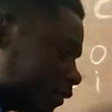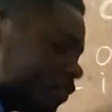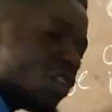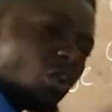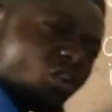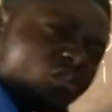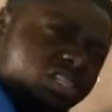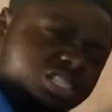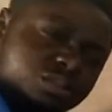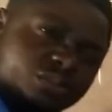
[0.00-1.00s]
The only
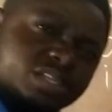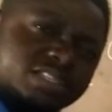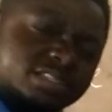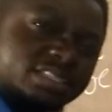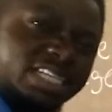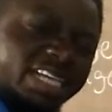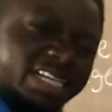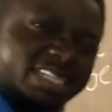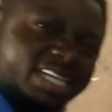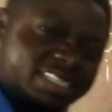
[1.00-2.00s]
difference
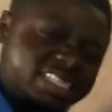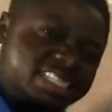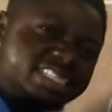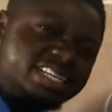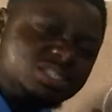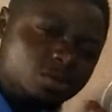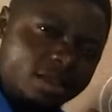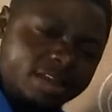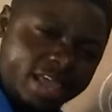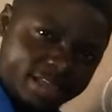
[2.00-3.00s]
is that in stage
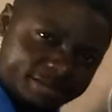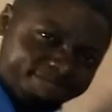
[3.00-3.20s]
1A,